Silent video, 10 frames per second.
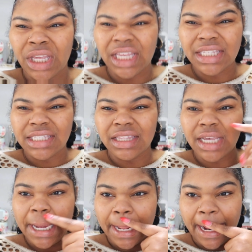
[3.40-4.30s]
It's
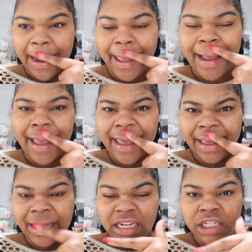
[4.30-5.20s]
looking like I
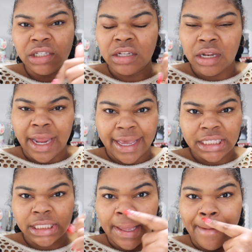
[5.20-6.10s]
got a
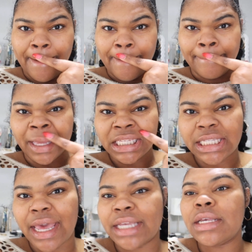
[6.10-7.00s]
nasty
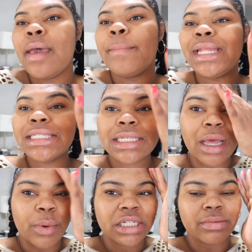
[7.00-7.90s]
mustache, but that's because
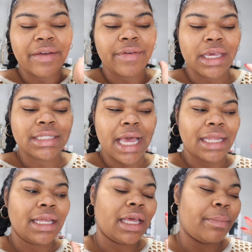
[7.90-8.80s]
I washed my face.
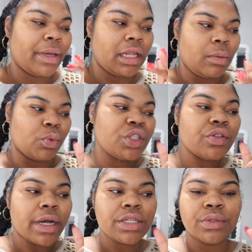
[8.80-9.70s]
I didn't put any
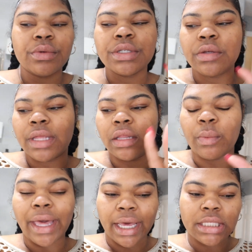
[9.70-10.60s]
moisturizer on so that the
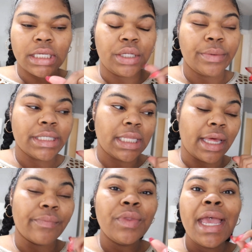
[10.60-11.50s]
wax could do its
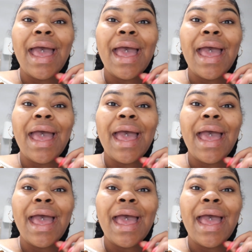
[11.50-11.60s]
thing.